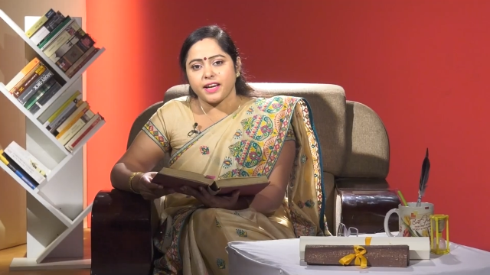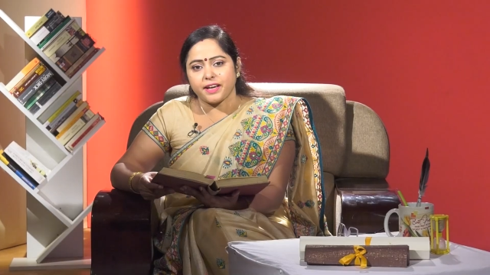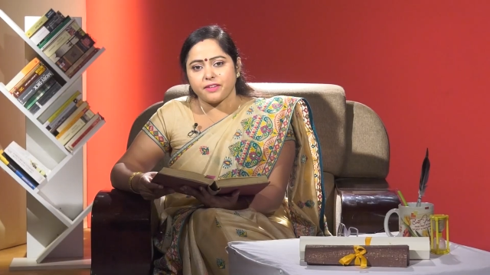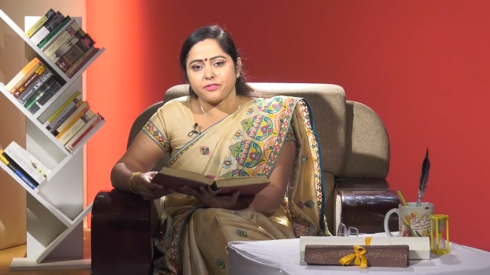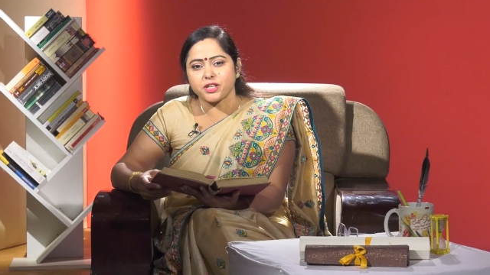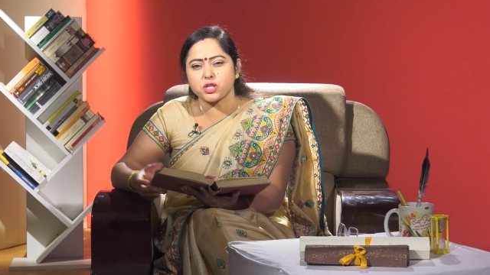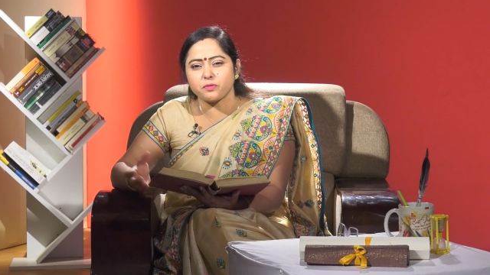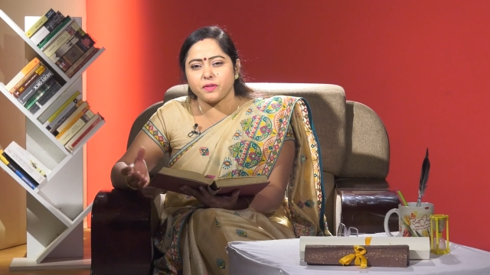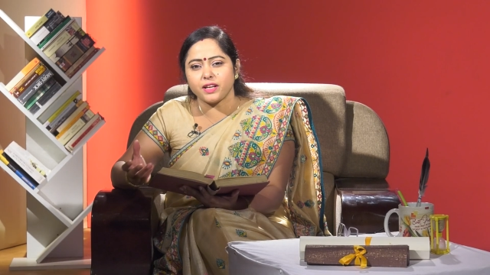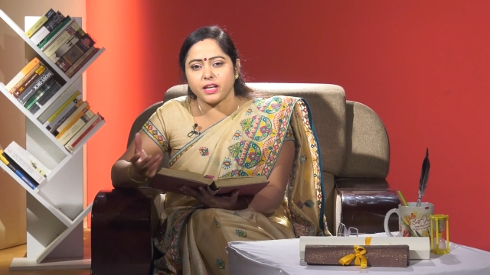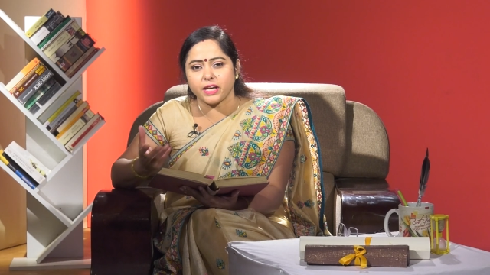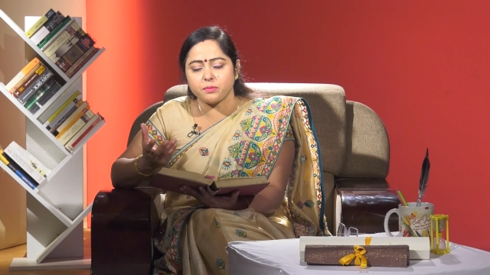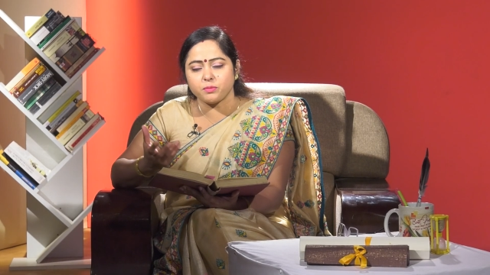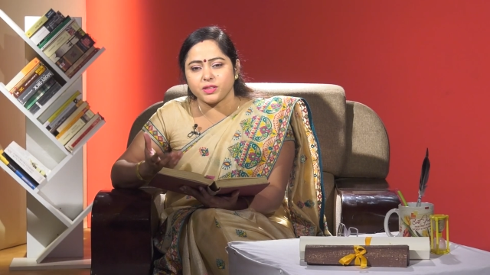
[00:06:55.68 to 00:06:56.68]
Visual
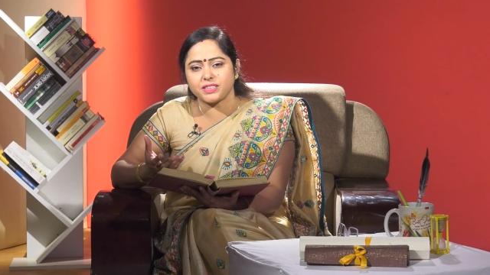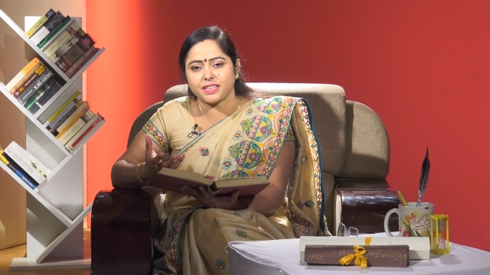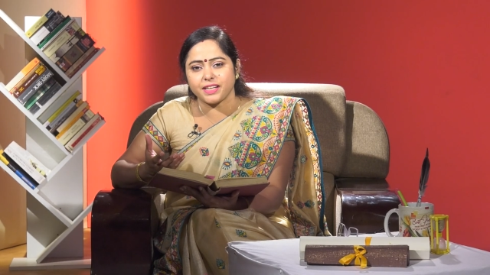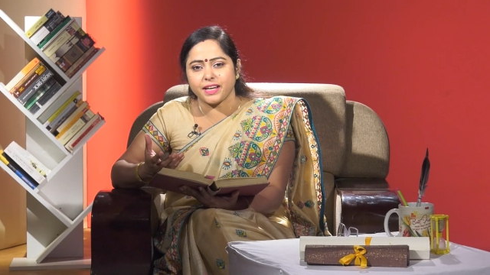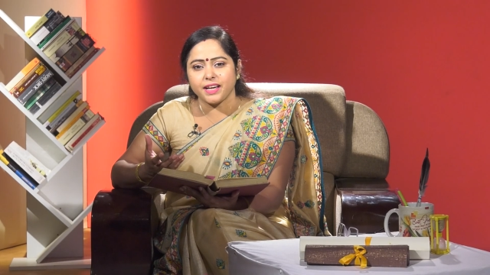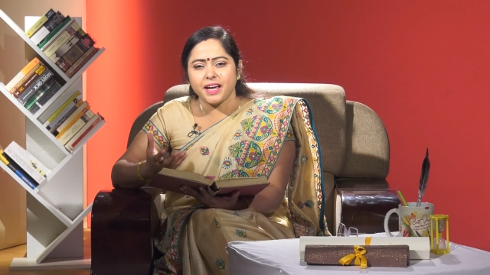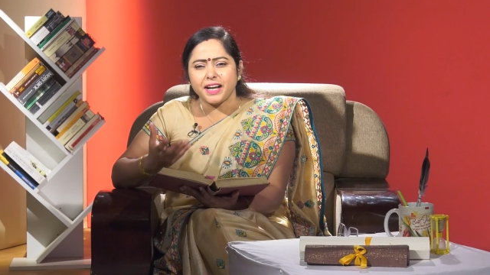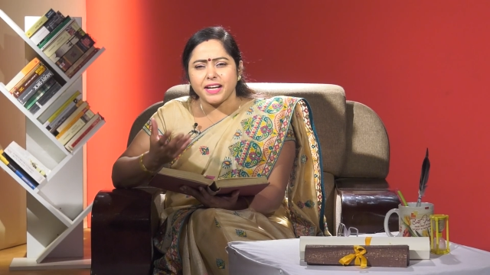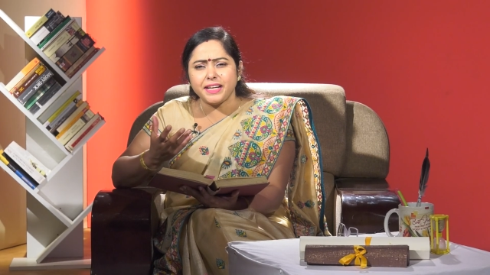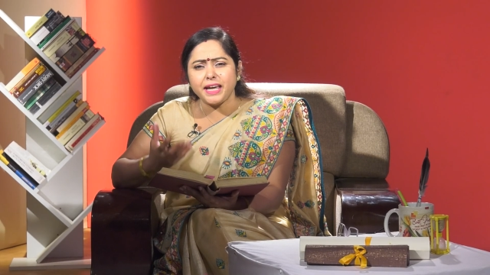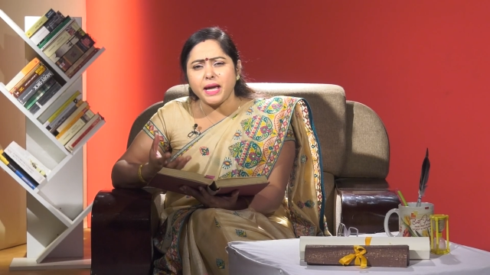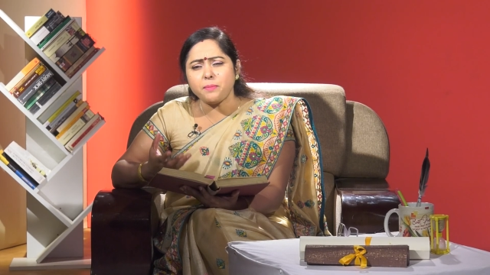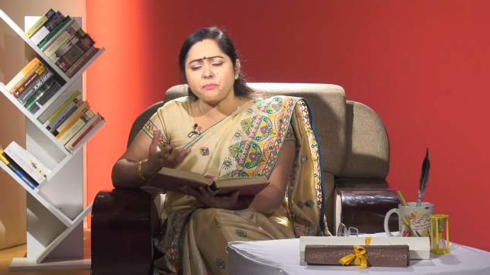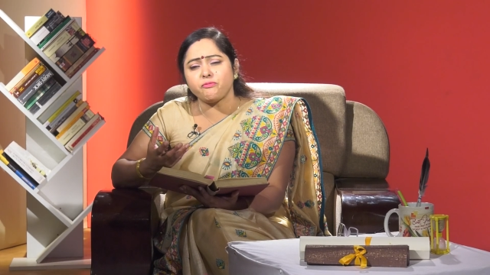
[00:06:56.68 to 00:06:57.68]
imagery,
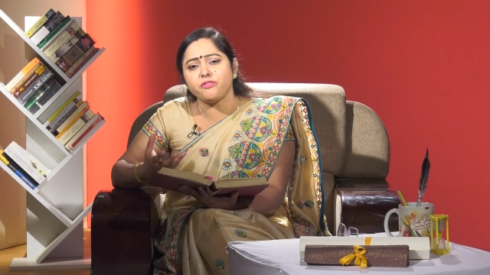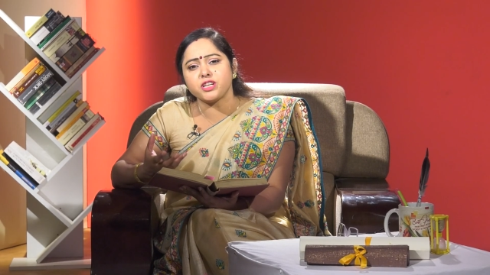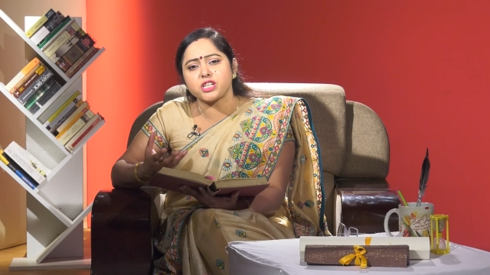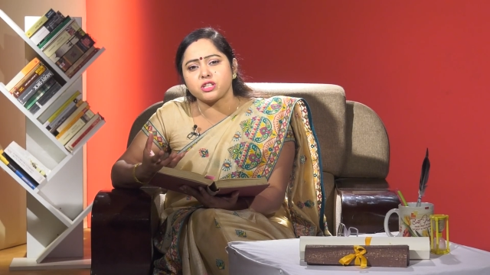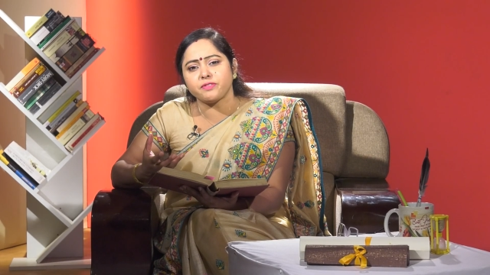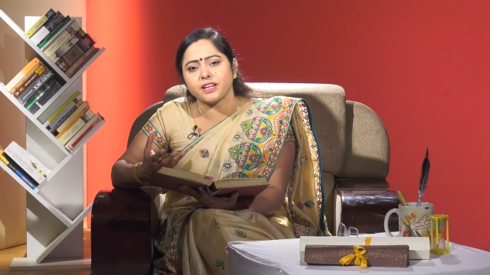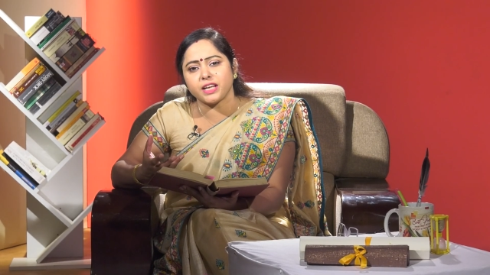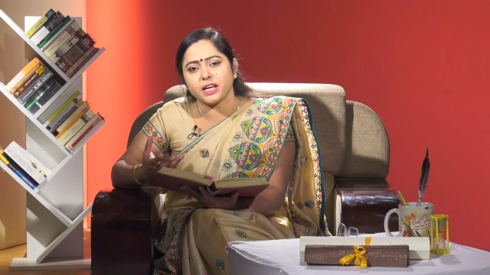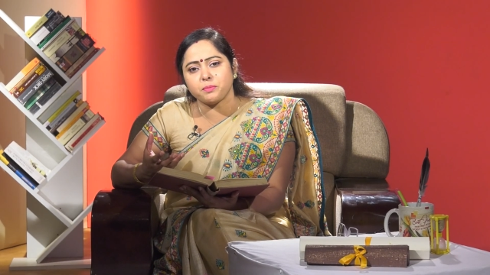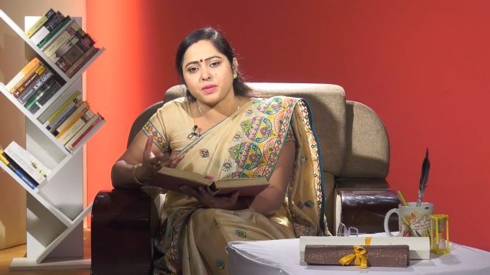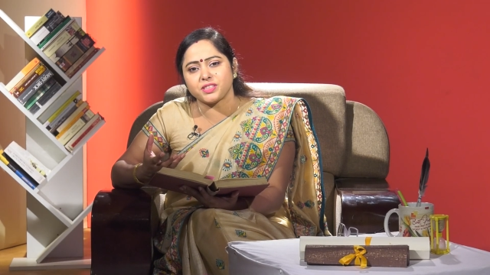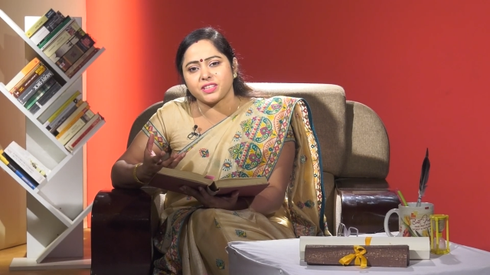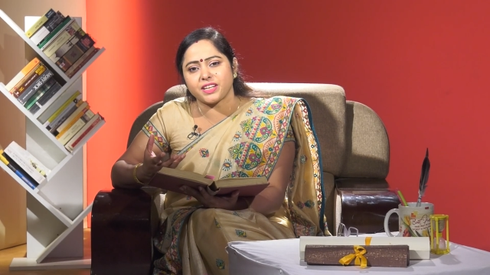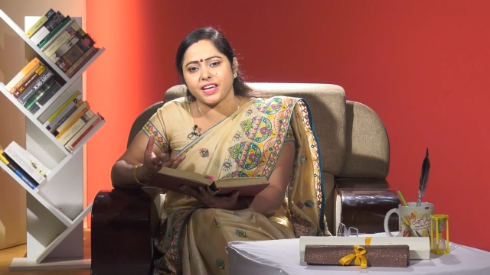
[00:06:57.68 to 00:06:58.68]
deep visual
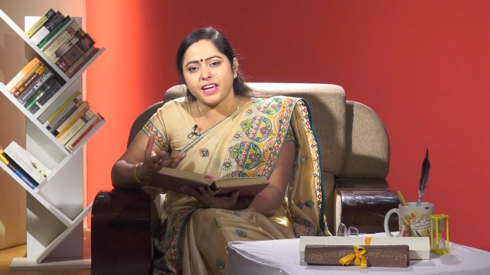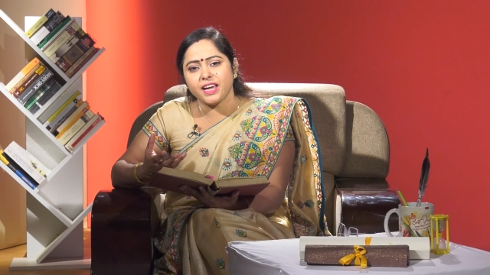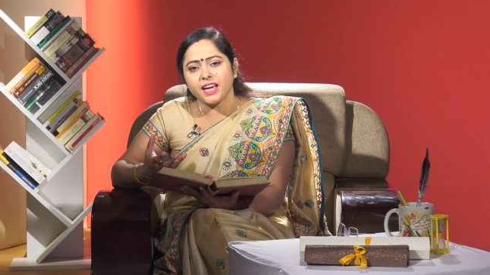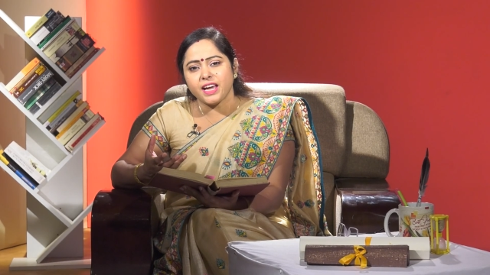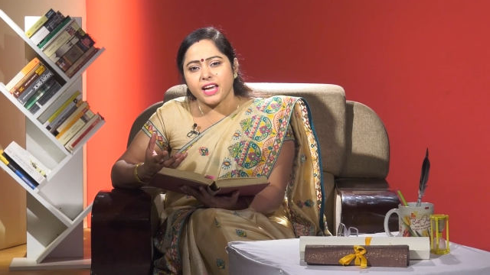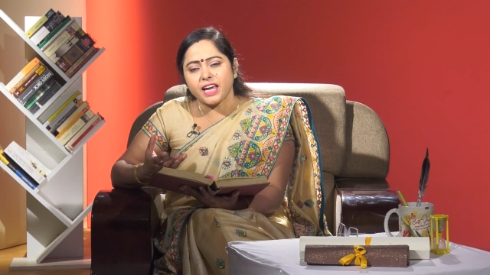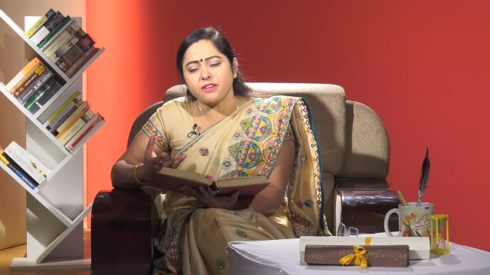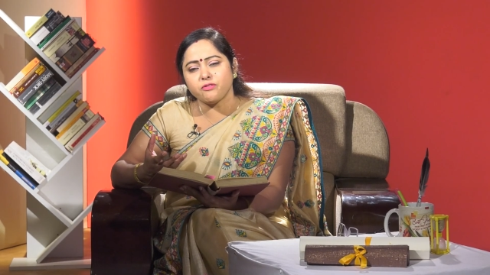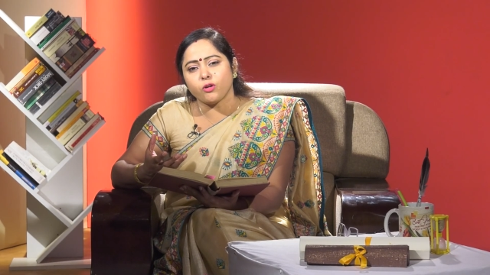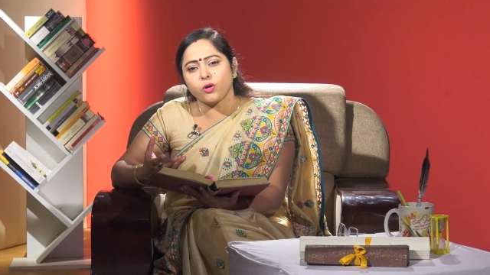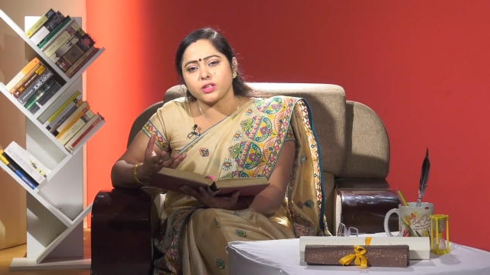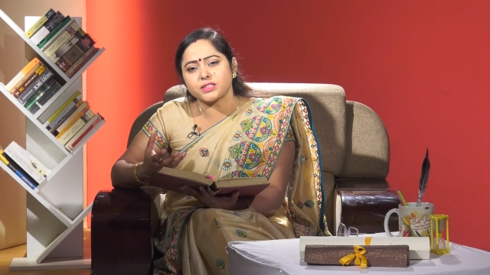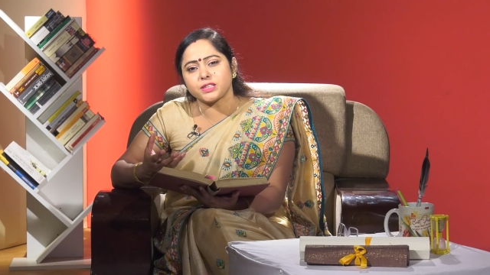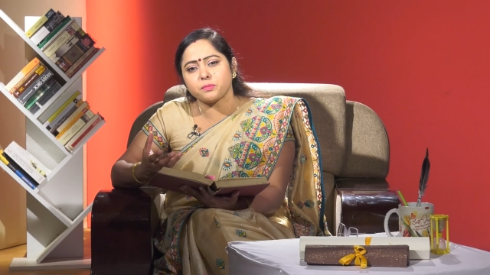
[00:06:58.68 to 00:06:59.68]
imagery
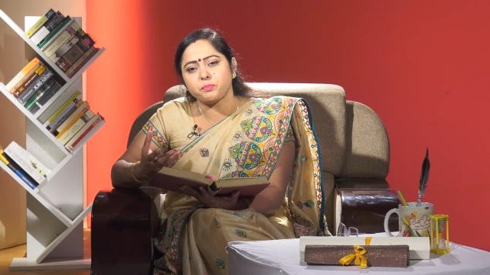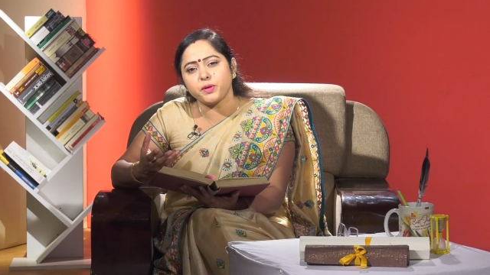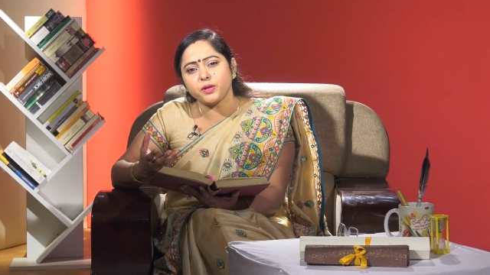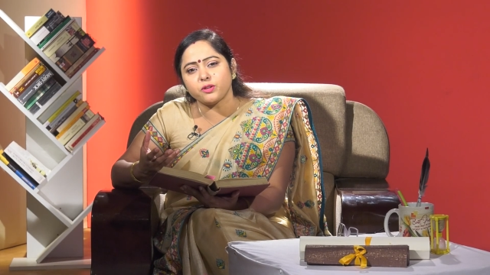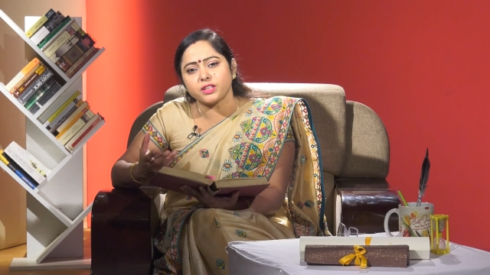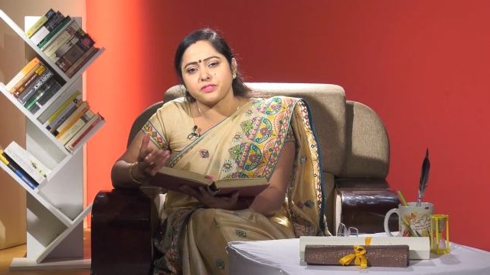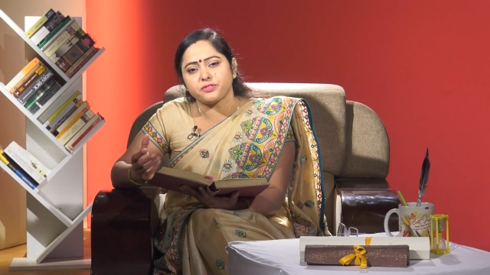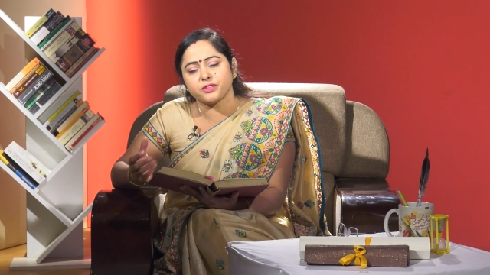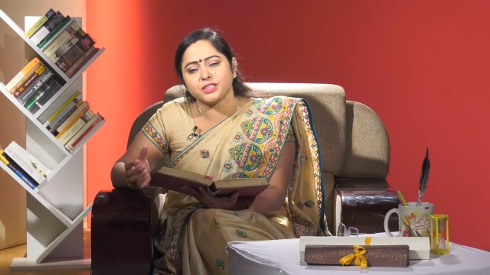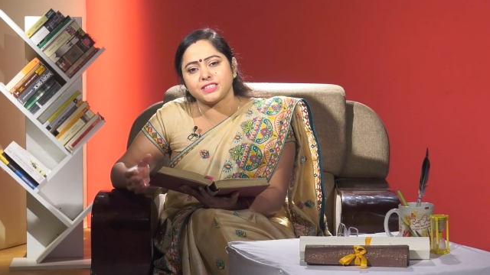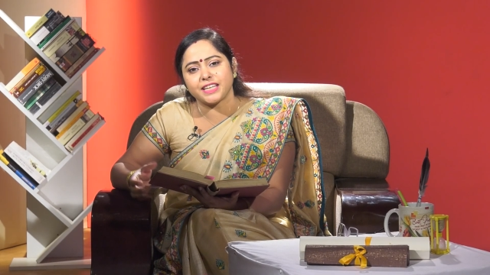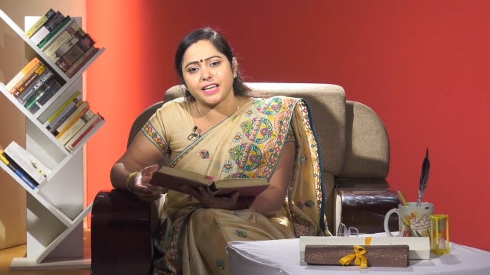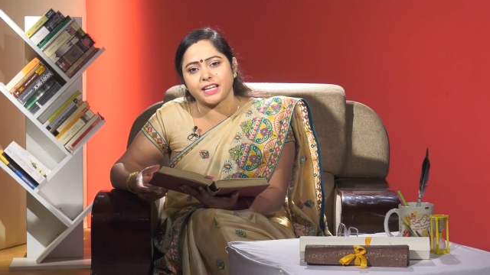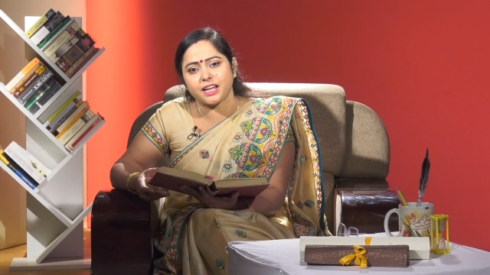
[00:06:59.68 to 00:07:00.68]
evokes a beautiful
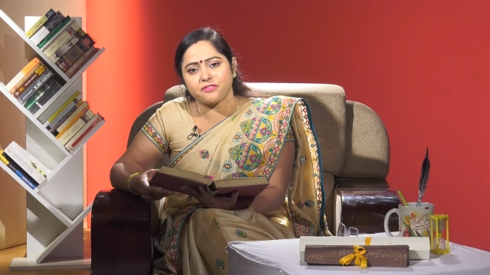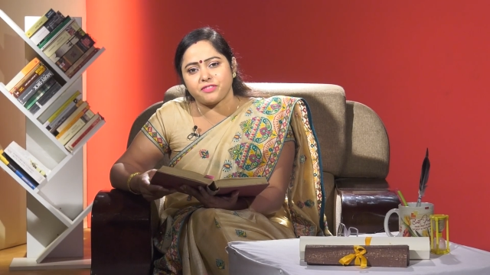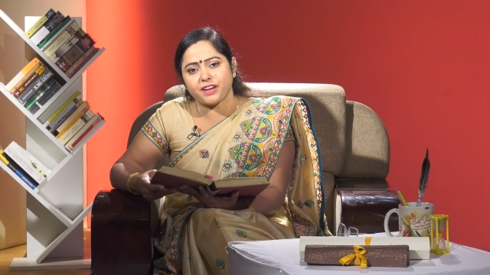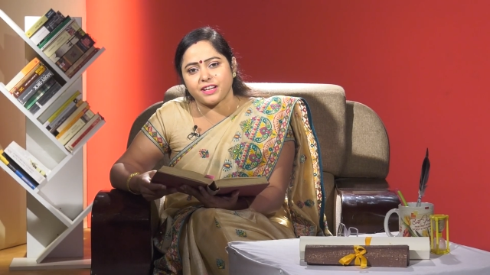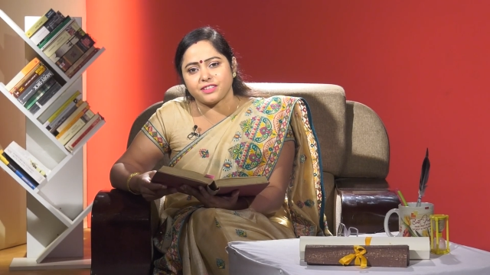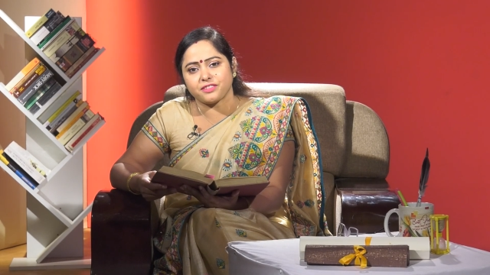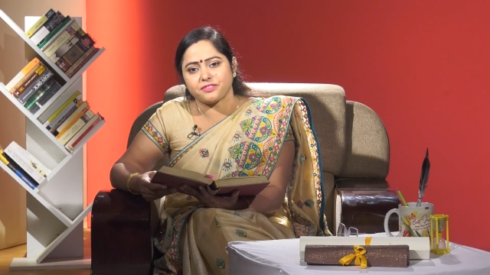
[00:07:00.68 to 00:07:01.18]
scene in front